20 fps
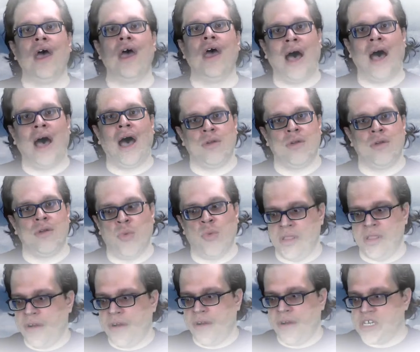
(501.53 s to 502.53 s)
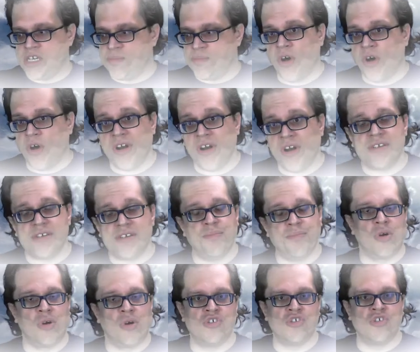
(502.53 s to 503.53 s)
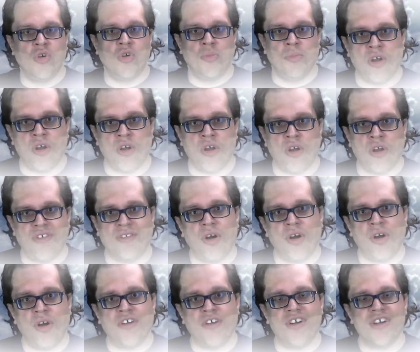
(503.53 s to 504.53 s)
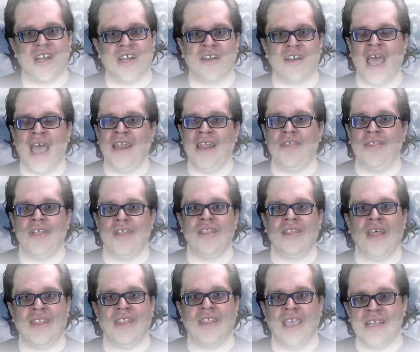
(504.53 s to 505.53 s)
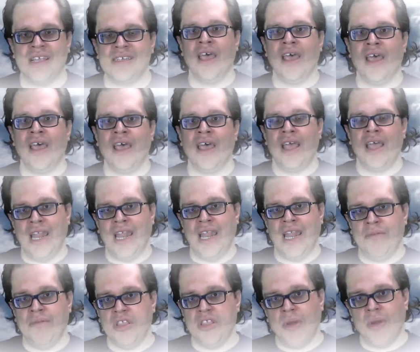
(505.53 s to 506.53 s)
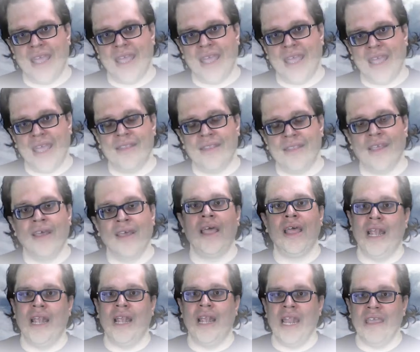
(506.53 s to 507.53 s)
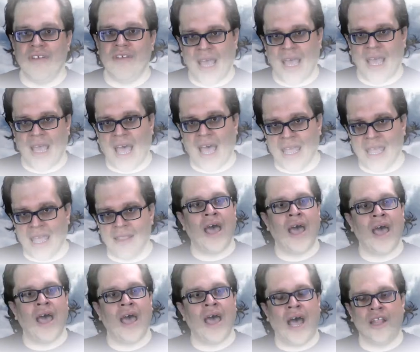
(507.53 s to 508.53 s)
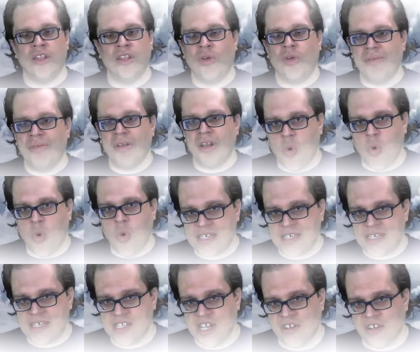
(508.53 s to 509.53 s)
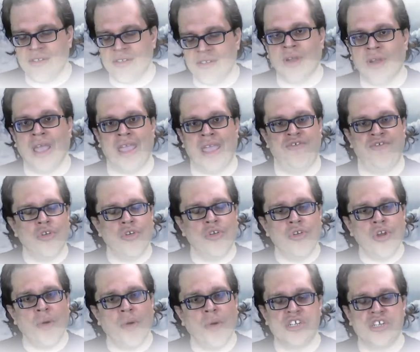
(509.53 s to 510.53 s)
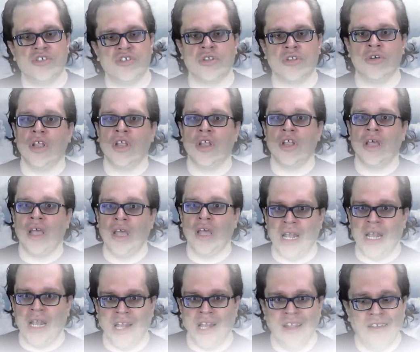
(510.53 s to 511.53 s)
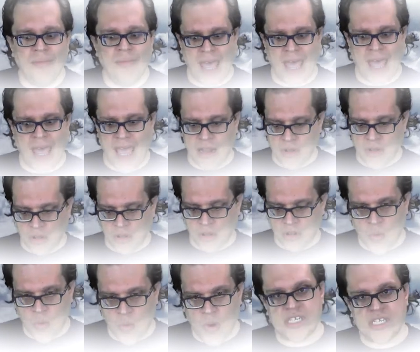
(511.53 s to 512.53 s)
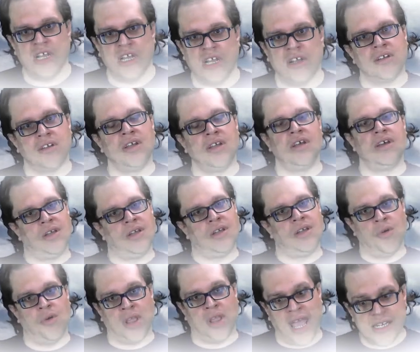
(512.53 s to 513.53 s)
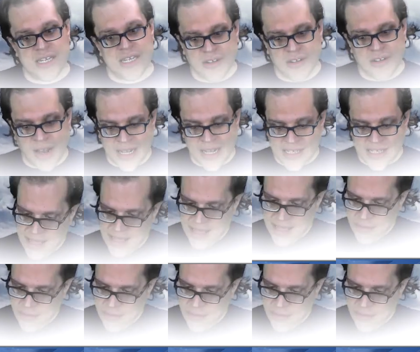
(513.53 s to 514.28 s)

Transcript: And when there is progress, pursue more of that progress, and anything that is leaving you behind, leave it behind. And don't even question it, okay? If you know it's not good, leave it behind without question. Okay, so let's see